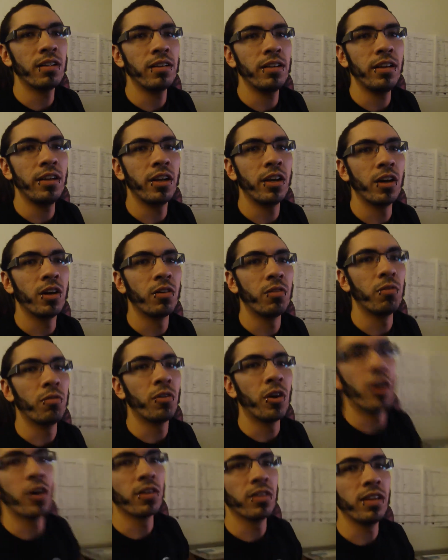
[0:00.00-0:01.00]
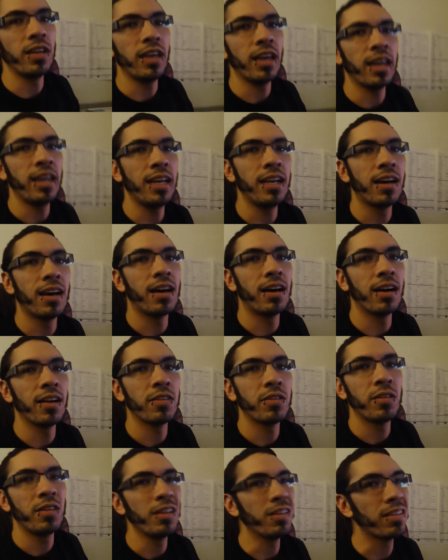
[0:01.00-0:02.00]
you know, hardly any
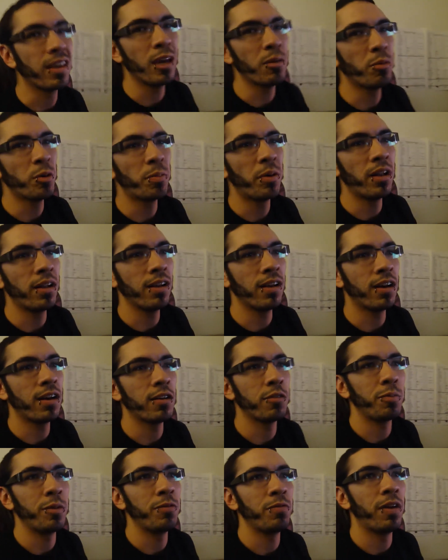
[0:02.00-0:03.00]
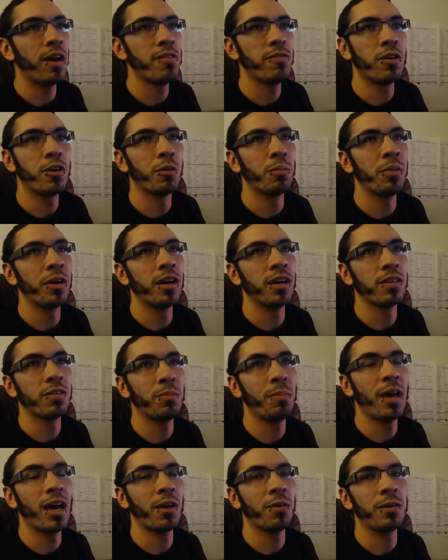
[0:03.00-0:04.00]
cost. This camera probably cost me
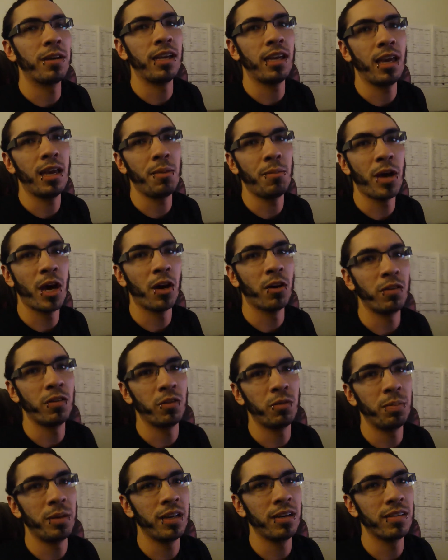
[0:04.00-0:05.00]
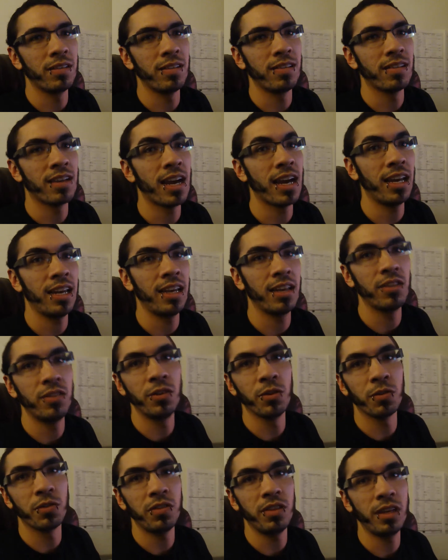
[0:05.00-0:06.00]
$500 back when it came out, just because it's tiny, as
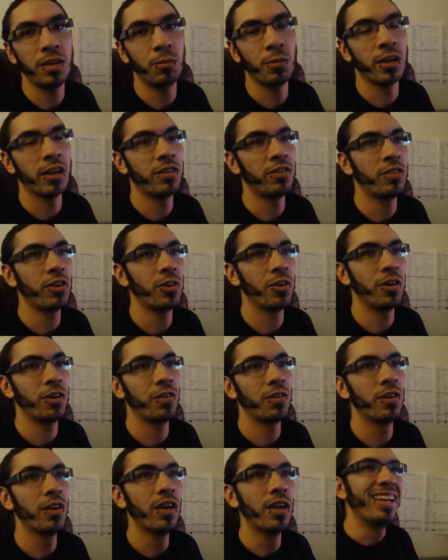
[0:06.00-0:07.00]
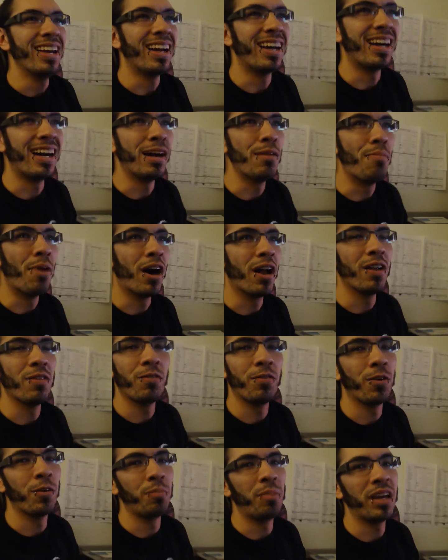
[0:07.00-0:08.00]
you'll see when I show you. I bought it
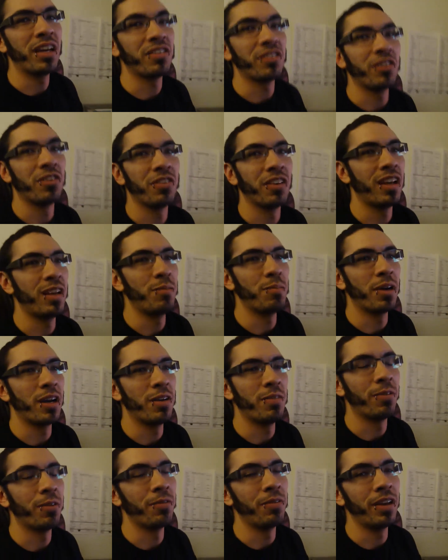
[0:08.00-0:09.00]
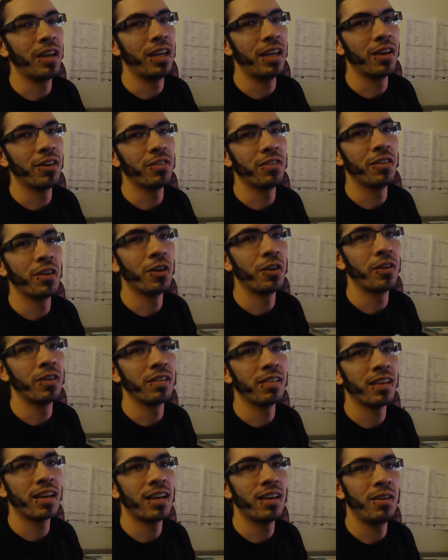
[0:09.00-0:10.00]
for pictures, I didn't buy it for video, so
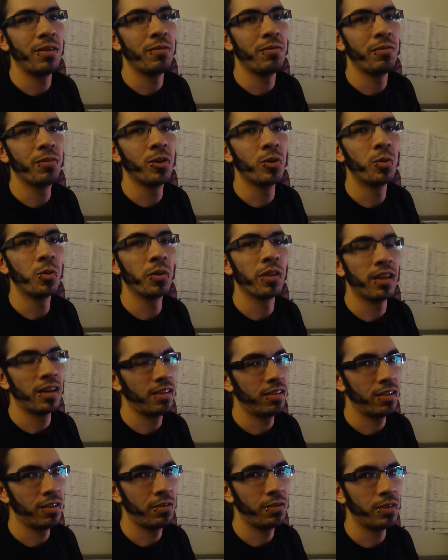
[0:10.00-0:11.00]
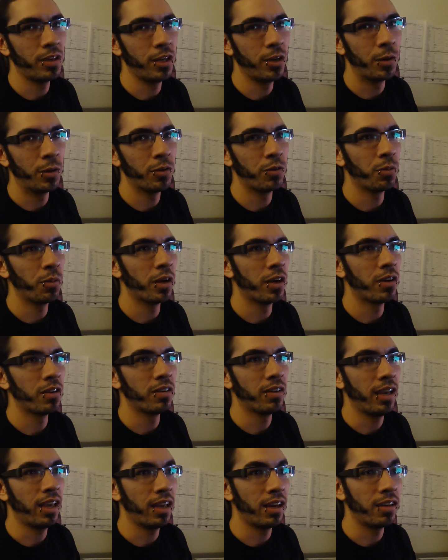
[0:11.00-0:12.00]
it's kind of cool that it does video as
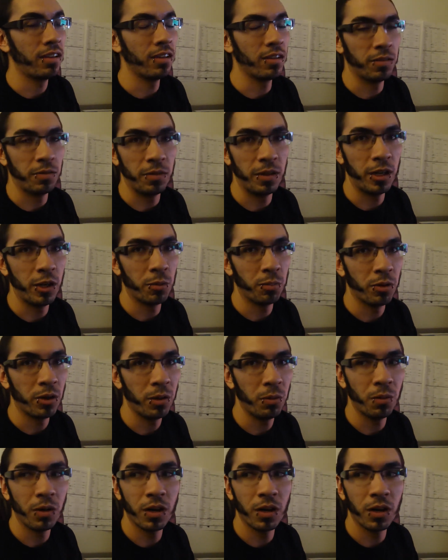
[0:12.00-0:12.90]
well, and it does video pretty